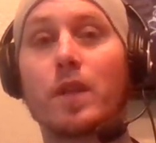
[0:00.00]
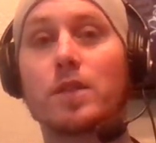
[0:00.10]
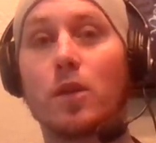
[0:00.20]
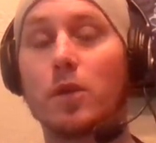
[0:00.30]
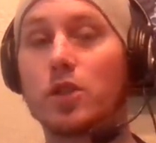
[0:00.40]

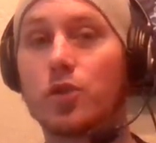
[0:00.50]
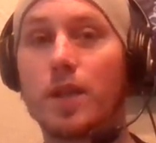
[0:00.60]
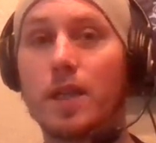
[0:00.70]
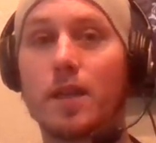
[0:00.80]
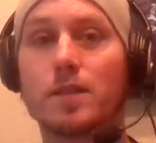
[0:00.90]
So a
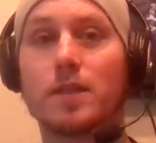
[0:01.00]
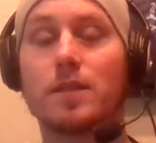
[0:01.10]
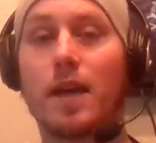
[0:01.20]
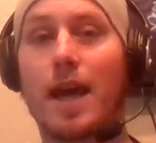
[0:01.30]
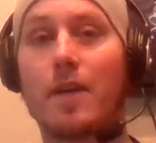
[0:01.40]
tree
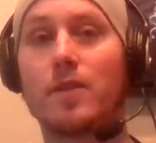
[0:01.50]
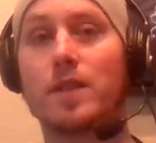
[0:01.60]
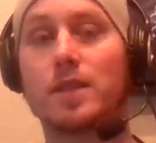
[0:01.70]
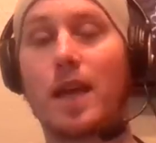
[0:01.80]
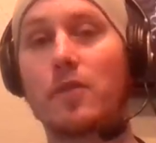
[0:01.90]
doesn't have
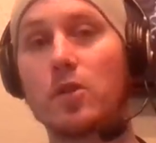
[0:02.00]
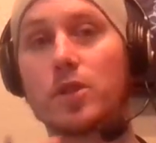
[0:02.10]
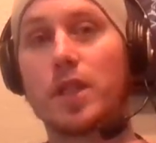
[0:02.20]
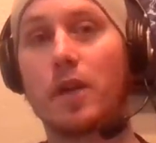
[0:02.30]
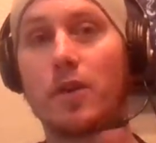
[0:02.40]
this
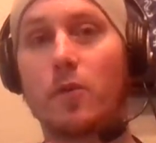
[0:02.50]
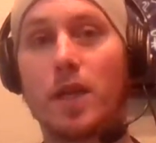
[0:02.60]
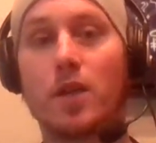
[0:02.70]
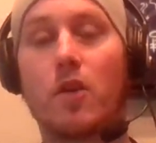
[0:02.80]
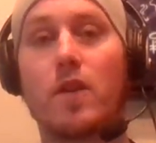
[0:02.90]
evolutionary
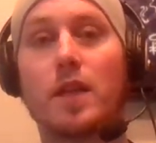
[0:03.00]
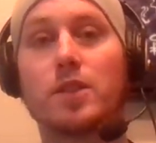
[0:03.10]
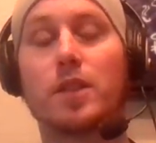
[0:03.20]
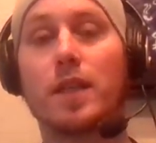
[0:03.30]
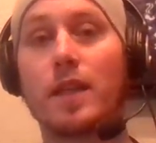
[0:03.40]

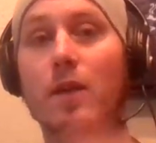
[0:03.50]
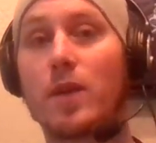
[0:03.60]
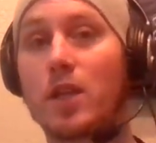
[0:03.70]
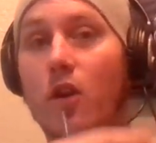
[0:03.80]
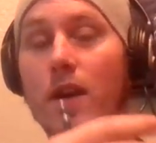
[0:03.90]
reincarnation. They
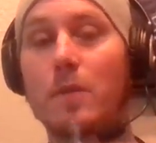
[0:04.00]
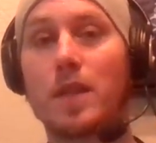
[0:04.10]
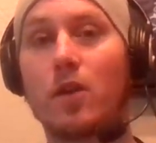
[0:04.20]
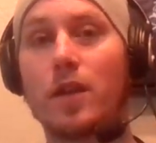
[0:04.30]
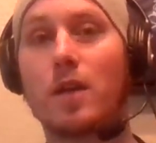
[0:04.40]
reincarnate, but
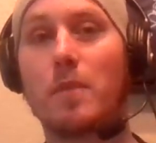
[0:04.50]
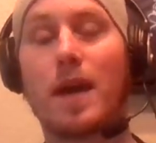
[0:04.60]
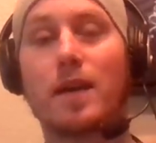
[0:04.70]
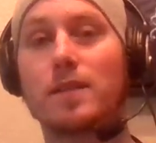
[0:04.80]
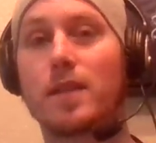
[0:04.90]
they only come
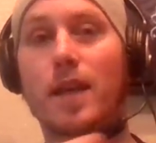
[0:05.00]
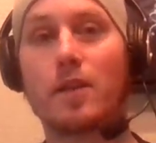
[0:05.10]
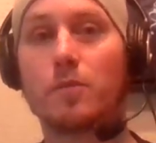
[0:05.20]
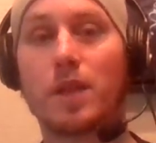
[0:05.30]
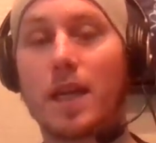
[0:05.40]
back as like
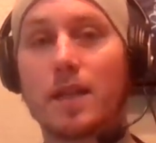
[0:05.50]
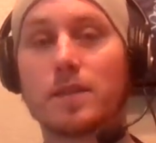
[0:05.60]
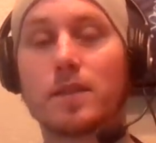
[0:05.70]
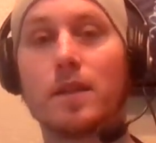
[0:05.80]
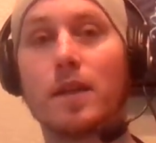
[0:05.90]
other
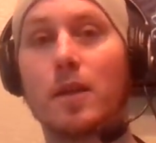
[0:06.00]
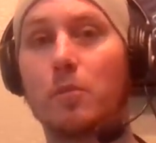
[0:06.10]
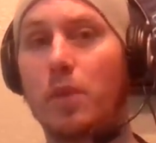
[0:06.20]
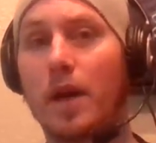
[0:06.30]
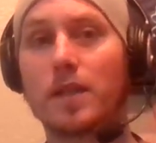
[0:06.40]
plants.
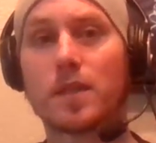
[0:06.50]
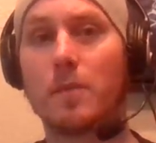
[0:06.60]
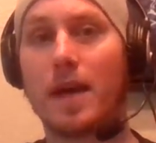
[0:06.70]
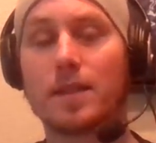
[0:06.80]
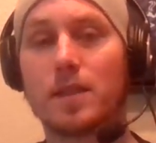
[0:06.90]
Bugs come
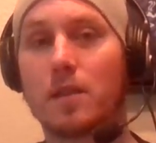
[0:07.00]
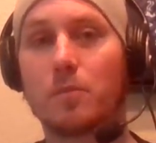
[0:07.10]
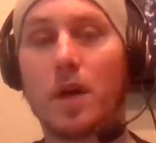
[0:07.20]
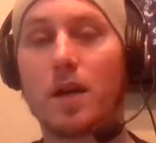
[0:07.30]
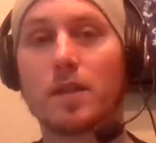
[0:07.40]
back as other
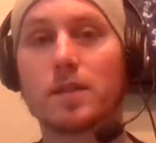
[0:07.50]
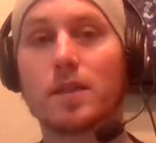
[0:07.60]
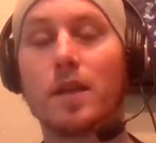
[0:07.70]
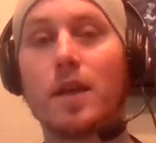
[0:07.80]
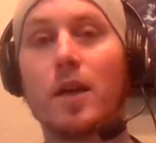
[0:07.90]

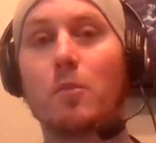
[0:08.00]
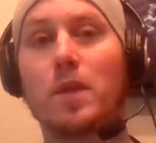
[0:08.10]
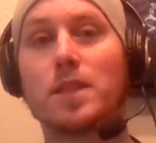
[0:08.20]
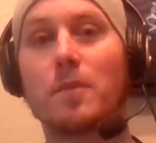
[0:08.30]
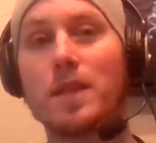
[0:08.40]
bugs.
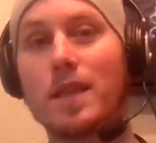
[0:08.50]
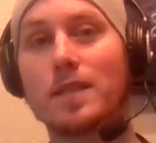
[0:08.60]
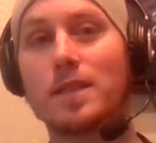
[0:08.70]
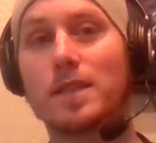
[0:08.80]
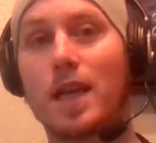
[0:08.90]
But something that
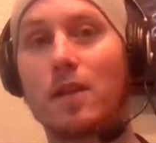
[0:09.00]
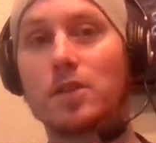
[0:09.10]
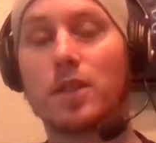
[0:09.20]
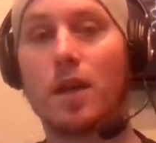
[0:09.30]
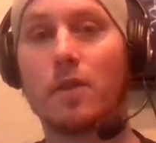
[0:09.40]
is
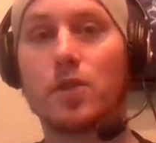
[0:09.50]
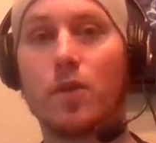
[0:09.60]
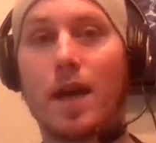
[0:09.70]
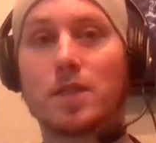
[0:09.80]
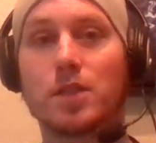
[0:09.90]
intelligent enough
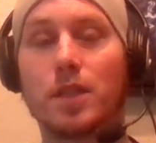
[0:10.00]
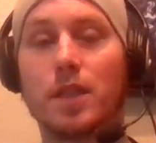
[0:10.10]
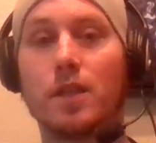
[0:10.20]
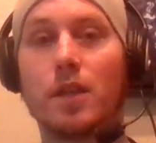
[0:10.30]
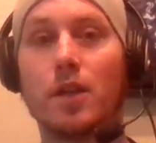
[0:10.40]
to
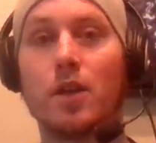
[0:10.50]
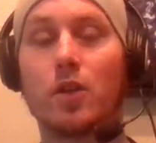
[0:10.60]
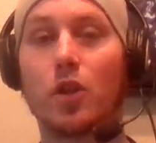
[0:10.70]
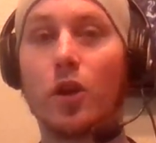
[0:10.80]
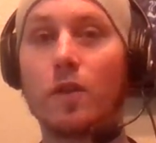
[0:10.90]
actually
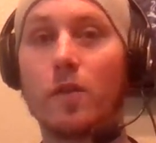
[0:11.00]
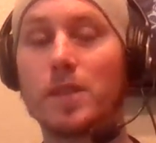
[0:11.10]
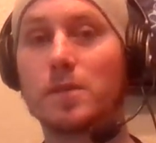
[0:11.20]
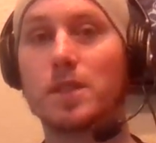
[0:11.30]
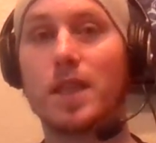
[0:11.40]
learn from
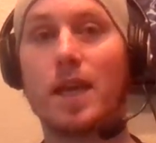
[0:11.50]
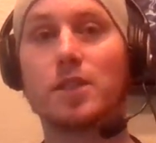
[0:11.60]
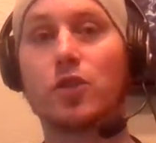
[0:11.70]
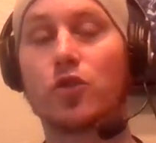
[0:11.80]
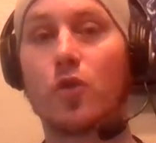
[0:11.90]
its
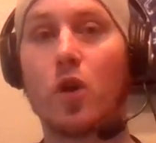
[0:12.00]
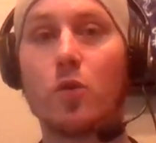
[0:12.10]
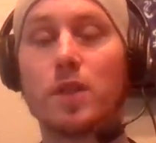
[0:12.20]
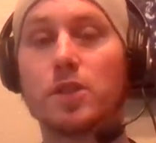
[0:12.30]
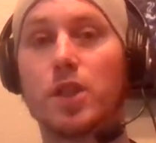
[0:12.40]
mistakes and
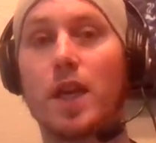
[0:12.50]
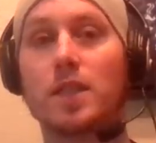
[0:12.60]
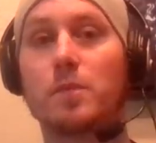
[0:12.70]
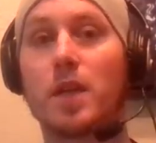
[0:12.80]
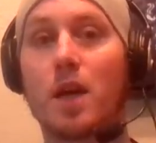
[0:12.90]
grow and
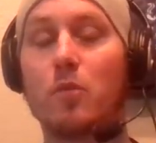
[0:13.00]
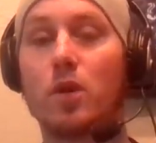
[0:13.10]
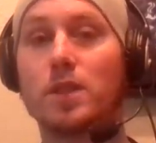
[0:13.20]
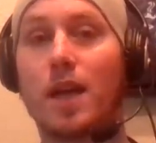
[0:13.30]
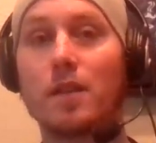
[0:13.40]
change and become
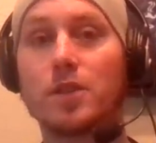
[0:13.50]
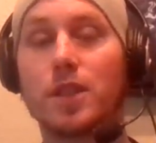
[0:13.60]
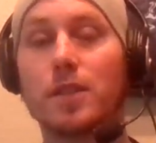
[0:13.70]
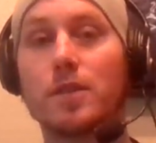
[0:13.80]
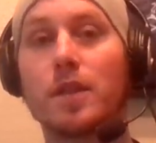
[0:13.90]
more
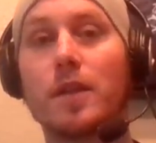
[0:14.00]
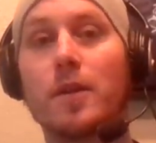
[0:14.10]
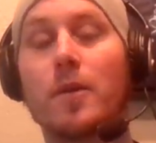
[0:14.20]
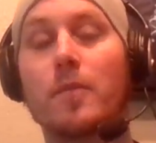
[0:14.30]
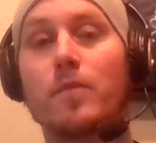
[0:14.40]
intelligent,
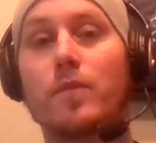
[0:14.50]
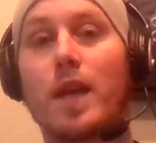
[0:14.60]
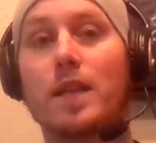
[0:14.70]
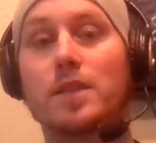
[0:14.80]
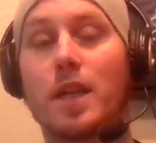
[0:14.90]

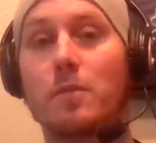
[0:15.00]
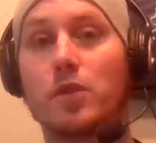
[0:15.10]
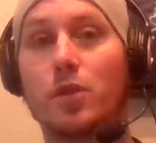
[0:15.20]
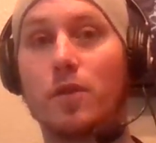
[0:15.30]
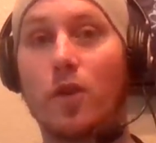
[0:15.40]
that is, they're able
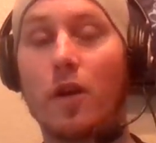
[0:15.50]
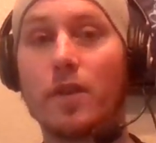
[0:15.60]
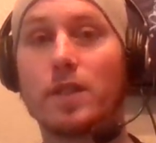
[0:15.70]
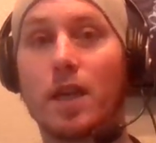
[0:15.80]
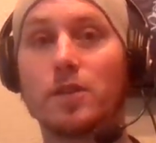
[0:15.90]
to evolve
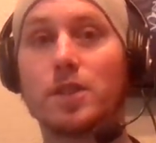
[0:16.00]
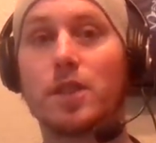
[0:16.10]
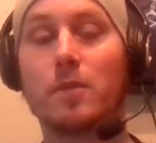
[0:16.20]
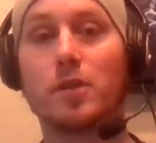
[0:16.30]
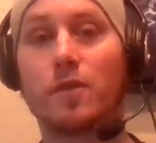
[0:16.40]
their intelligence,
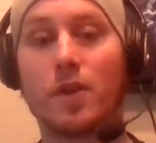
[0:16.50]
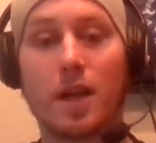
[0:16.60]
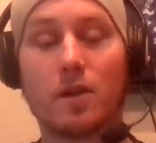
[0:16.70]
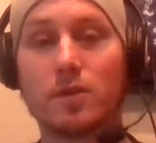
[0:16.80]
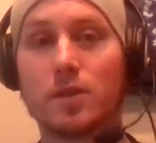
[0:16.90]
they're able to
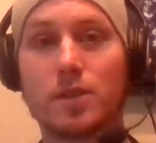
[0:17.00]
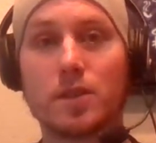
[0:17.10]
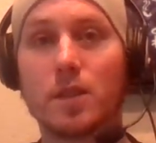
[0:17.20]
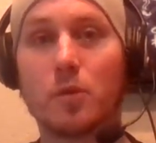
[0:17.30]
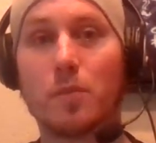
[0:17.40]
figure out
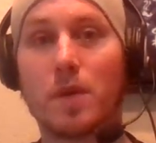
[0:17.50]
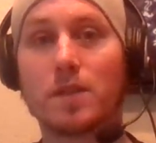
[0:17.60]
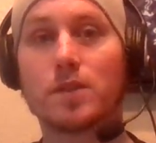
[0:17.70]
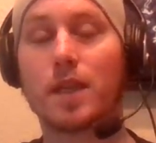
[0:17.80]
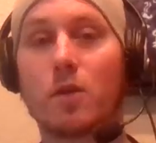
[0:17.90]
simple
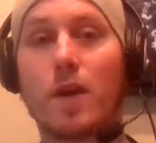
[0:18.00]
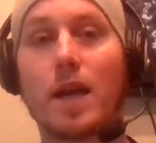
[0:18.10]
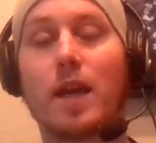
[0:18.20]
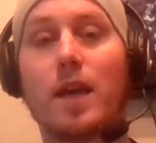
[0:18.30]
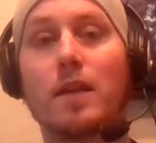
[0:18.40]
puzzles a rat
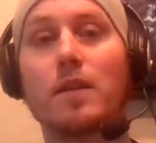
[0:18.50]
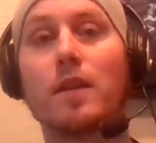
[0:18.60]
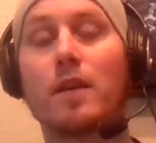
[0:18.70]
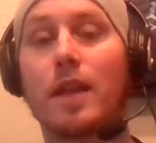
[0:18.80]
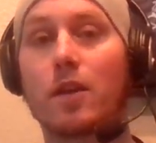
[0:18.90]
can,
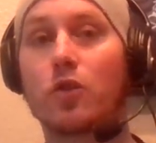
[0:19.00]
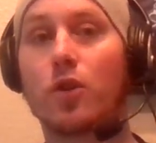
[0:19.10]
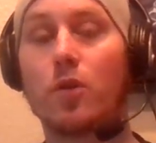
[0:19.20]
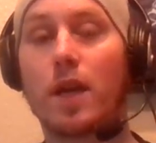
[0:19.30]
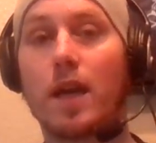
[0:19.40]
like a
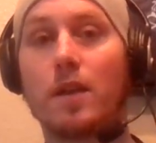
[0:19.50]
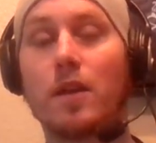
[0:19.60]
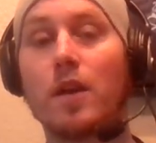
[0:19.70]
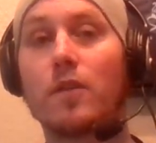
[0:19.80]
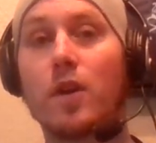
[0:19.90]
crow can.
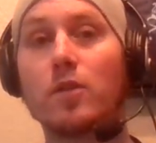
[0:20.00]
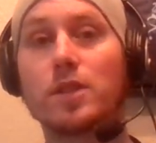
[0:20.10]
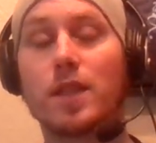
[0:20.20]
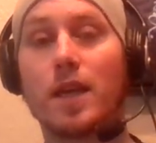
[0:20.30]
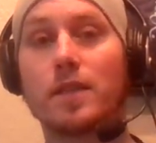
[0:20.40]
Those
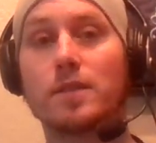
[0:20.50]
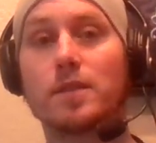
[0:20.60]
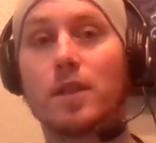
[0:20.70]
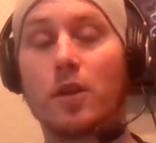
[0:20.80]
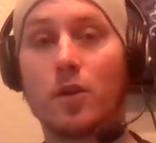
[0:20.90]

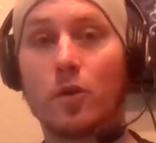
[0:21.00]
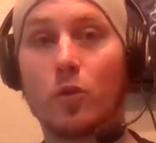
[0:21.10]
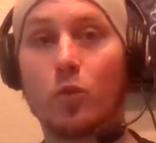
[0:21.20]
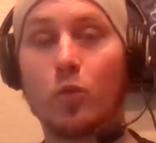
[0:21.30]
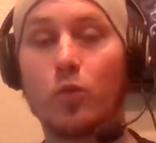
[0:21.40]
things,
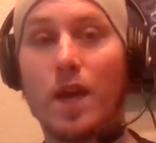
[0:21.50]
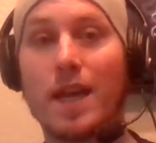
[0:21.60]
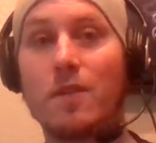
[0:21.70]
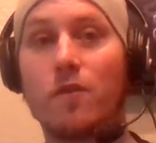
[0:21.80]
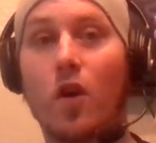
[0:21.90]
they
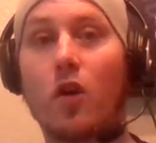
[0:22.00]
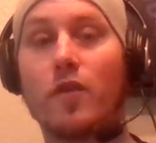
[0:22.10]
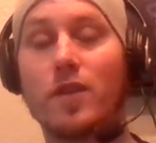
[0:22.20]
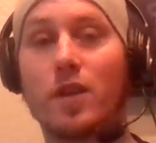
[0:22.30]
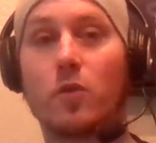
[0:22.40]
evolve
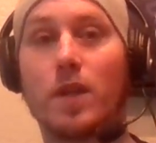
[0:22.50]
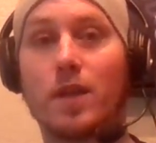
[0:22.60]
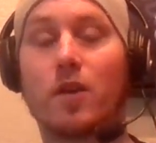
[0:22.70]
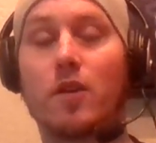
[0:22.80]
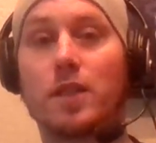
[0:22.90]
in their
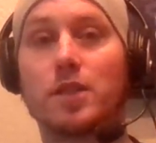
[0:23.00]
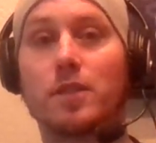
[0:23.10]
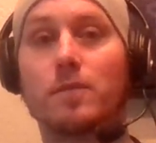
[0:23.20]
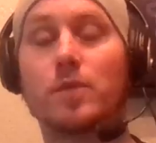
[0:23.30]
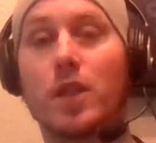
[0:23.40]

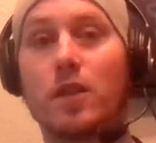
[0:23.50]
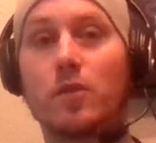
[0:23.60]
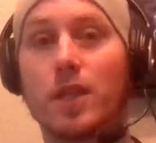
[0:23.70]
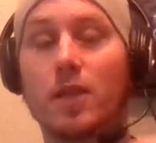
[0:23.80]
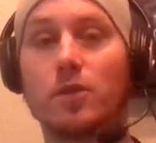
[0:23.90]
reincarnation. So
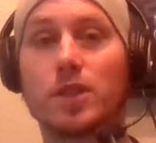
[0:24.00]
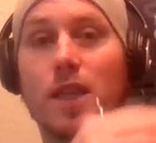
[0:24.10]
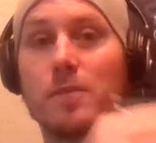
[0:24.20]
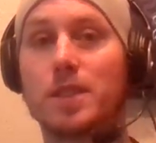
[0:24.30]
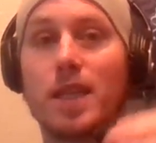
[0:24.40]
they don't just
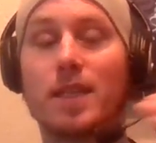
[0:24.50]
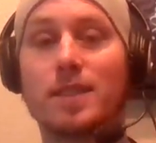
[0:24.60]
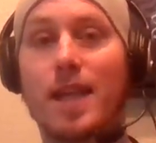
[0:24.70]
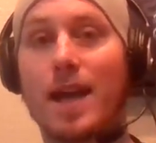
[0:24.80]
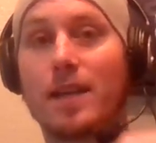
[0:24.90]
keep staying
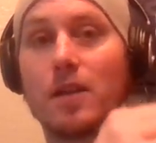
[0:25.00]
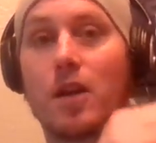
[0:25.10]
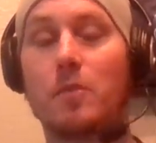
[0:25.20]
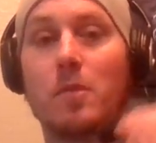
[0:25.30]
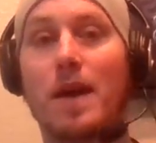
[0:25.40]
stagnant,
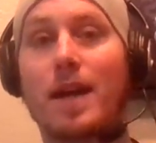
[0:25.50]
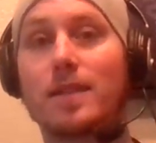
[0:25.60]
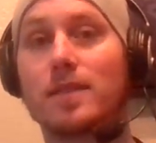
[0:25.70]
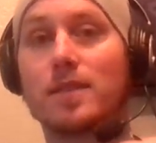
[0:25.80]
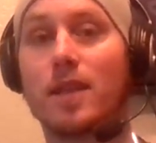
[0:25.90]
coming back
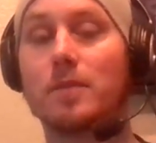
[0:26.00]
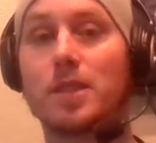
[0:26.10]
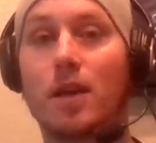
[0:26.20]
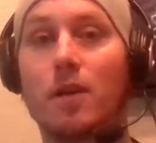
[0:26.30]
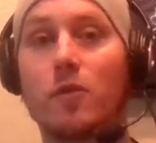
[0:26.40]
as the same
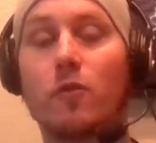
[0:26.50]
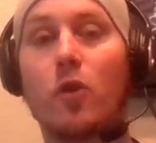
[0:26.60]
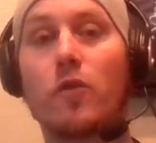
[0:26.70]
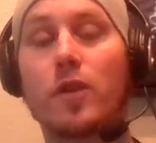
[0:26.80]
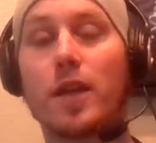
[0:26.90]
stuff over and
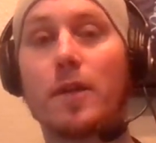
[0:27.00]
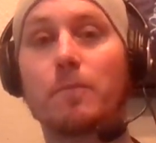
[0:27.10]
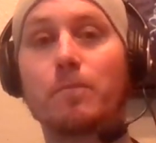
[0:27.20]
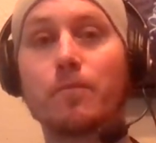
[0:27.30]
over again.